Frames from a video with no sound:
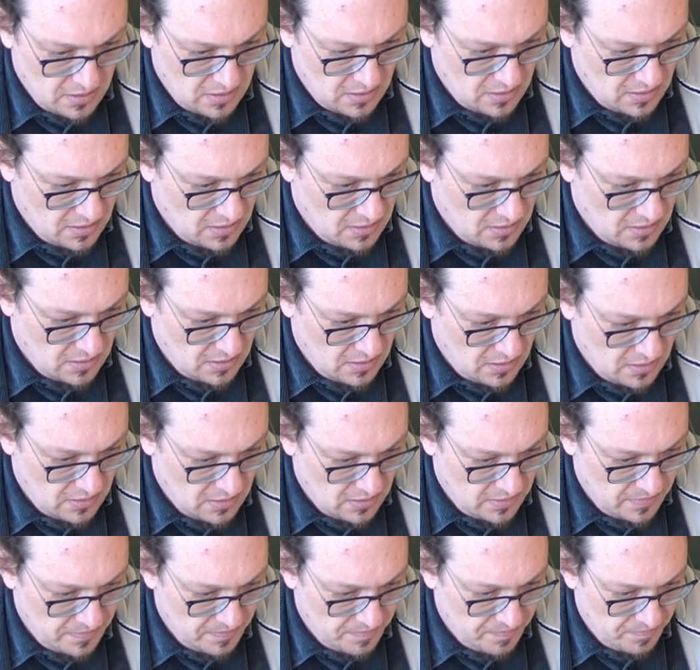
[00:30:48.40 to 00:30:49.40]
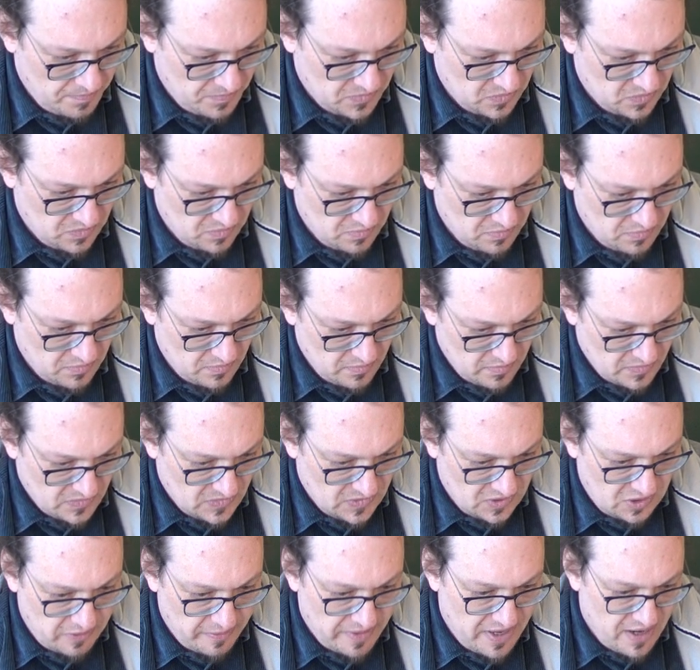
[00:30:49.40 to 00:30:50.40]
um,
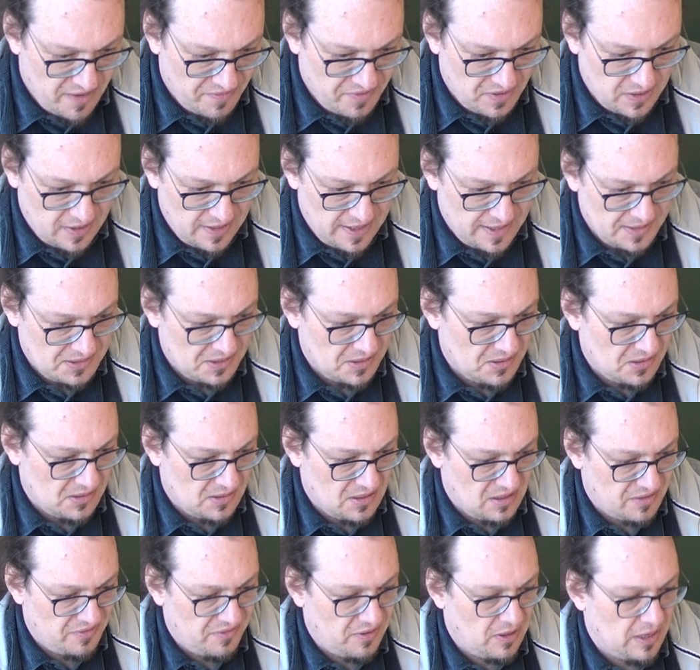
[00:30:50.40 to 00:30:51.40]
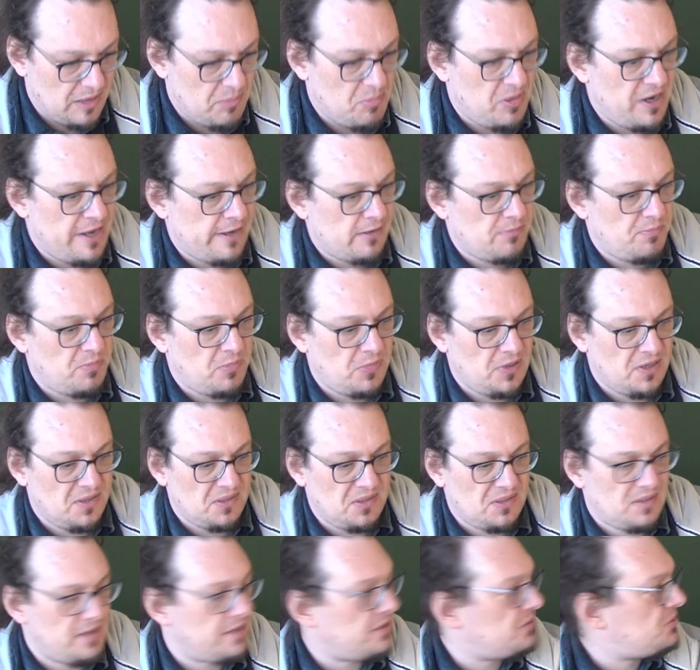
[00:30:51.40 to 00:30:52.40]
so we have the classic stuff like
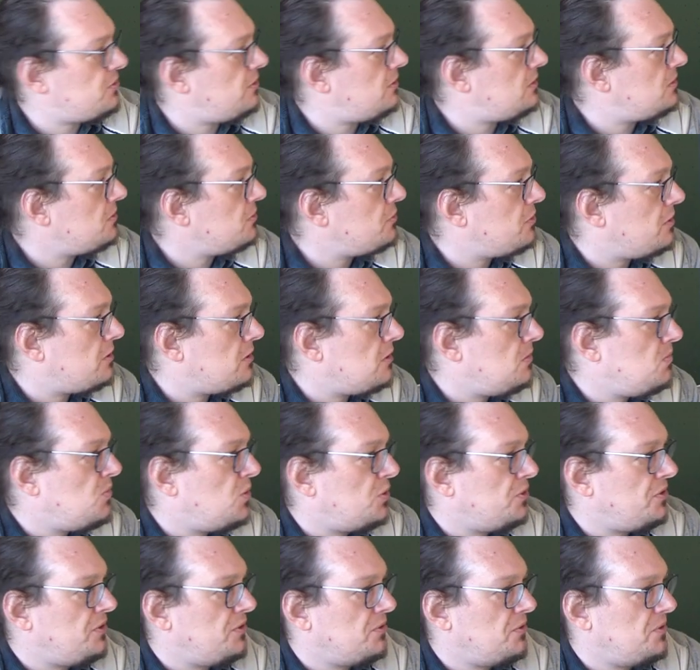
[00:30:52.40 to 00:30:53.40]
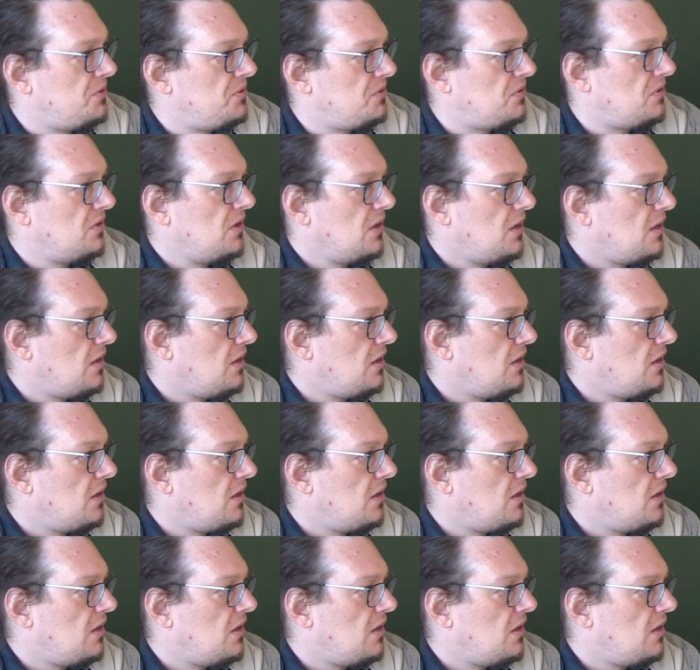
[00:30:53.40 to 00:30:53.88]
blacklisting certain kernel modules